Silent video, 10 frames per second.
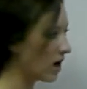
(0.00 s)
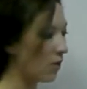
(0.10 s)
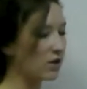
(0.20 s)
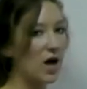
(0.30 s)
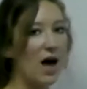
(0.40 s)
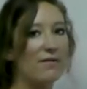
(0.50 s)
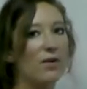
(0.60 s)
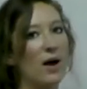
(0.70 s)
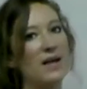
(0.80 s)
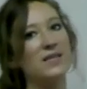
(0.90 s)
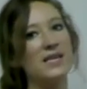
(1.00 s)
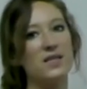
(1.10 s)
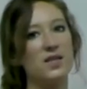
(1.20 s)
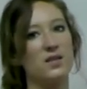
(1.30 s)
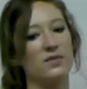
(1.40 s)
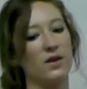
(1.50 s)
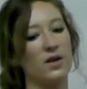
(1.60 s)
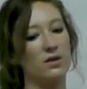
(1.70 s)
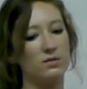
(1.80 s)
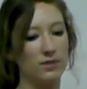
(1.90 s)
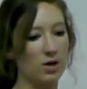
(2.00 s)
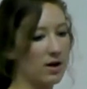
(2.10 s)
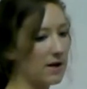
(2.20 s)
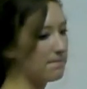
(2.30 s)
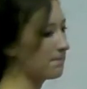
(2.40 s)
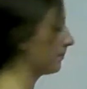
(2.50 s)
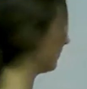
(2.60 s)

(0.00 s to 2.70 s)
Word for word: Whichever way is easiest for you, okay?